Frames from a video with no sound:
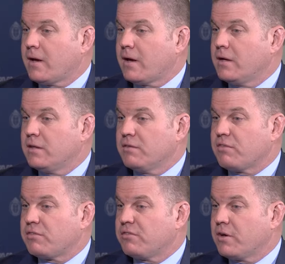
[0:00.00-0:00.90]
the
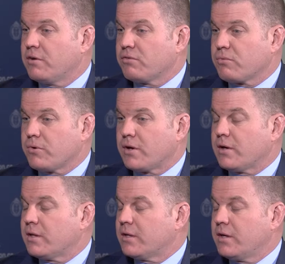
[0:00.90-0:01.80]
investigators working
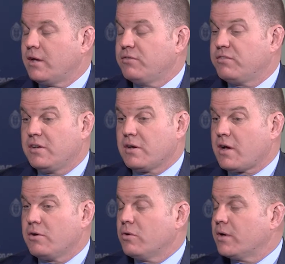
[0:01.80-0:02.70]
on that case did
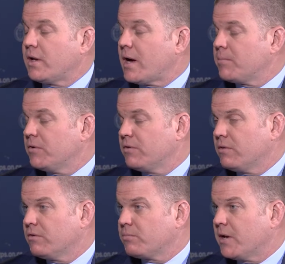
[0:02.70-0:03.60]
not know what had happened to
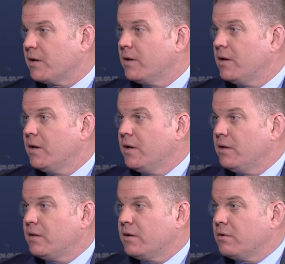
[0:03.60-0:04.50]
those men.
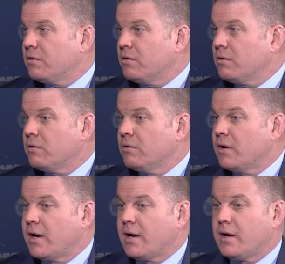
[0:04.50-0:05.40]
They didn't know
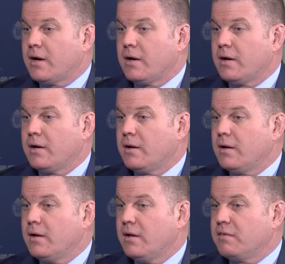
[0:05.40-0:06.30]

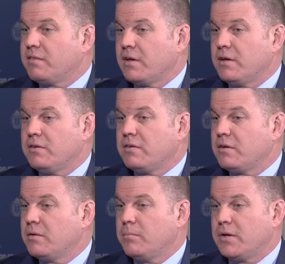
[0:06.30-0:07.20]
if they had
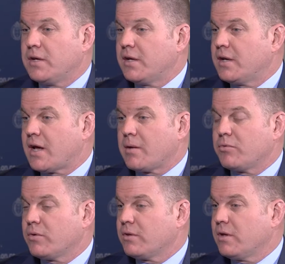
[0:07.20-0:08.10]
been
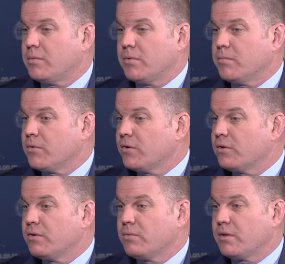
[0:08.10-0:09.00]
kidnapped, whether they had been
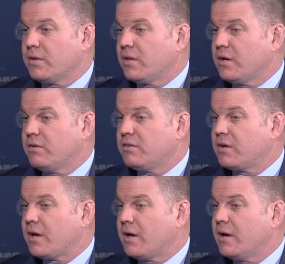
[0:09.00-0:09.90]
murdered, whether they had
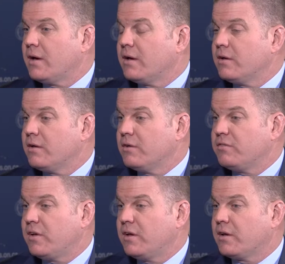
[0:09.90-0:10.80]

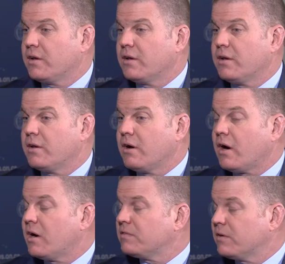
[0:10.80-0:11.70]
taken
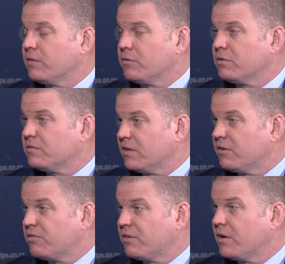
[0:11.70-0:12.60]
off on their own
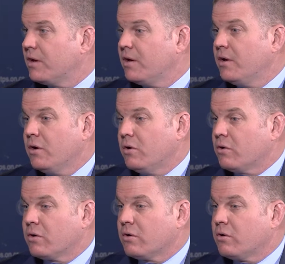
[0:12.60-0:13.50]
volition,
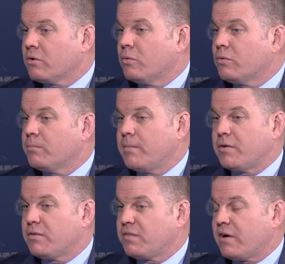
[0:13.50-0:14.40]
or
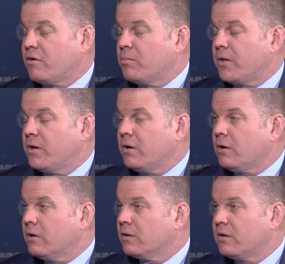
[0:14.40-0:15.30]
met with foul play at all.